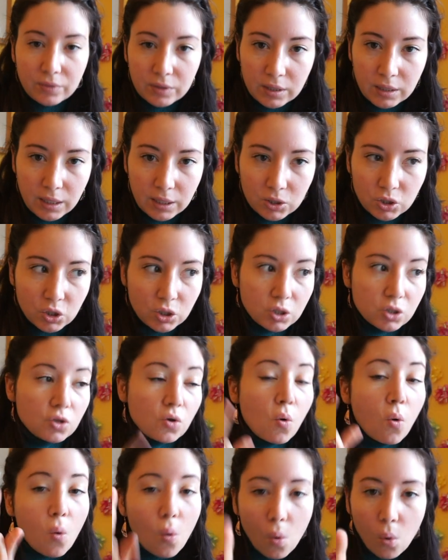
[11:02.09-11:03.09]
connections,
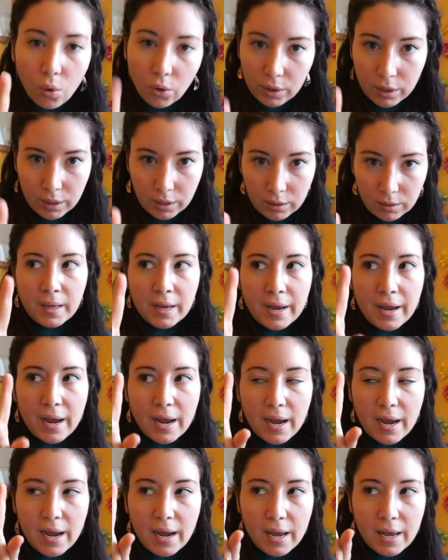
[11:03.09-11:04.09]
or
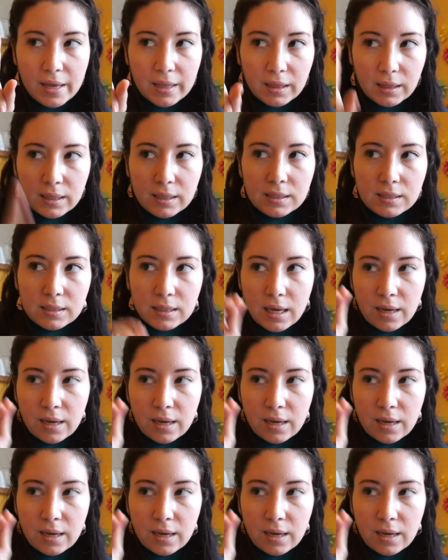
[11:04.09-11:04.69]
at least